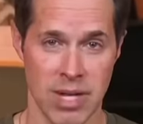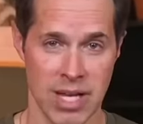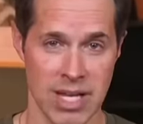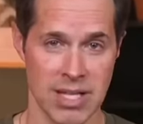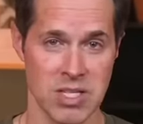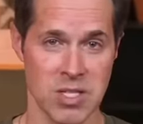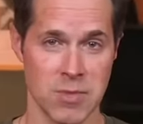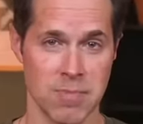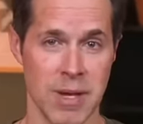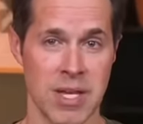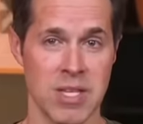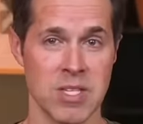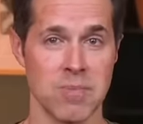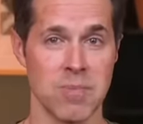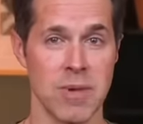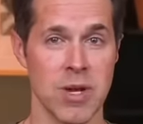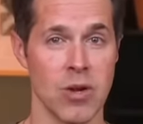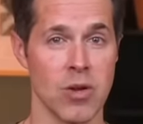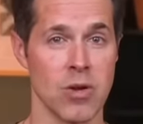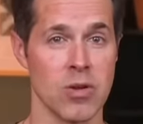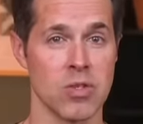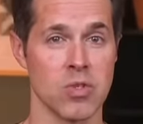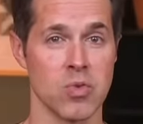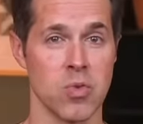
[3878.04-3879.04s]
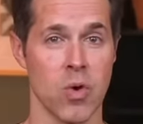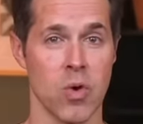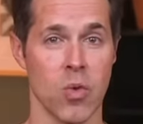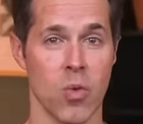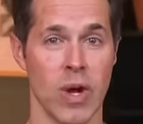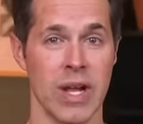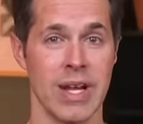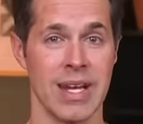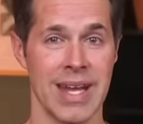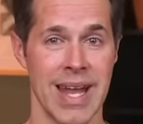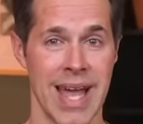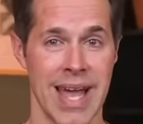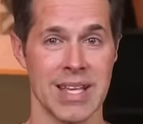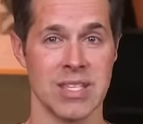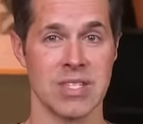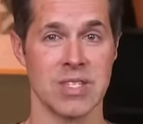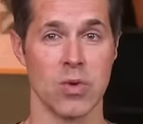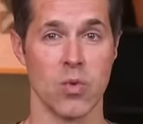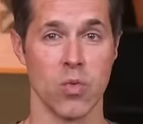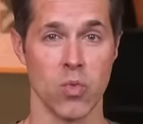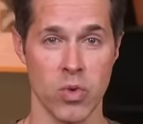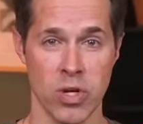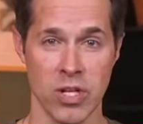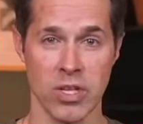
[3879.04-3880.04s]
and space mirrors were what
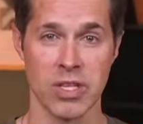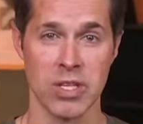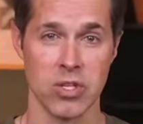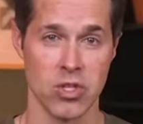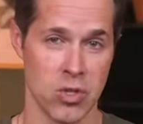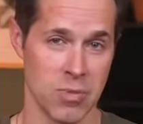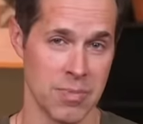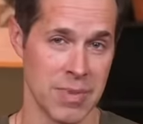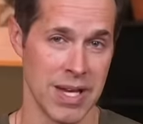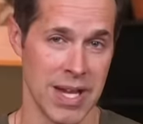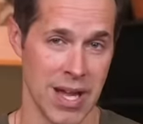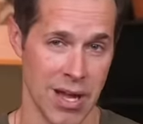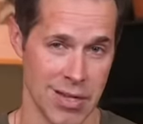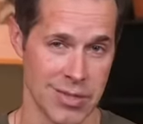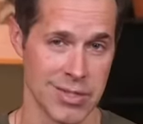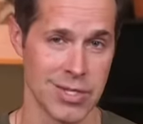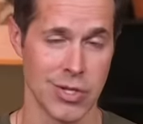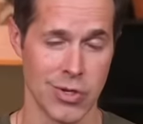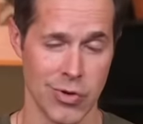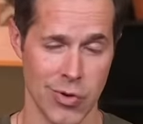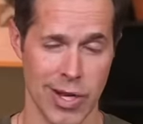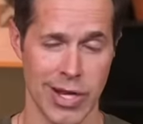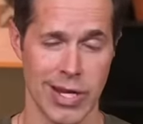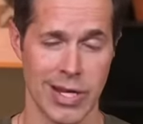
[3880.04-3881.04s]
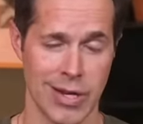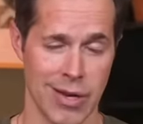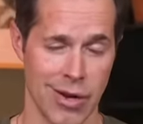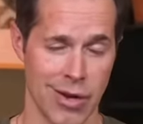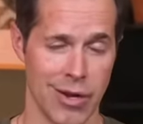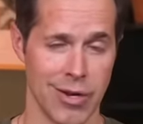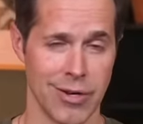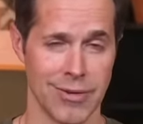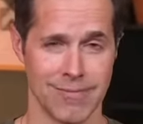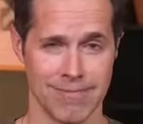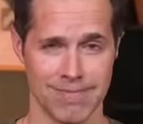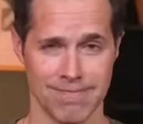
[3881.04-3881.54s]
NASA really should be concentrating on.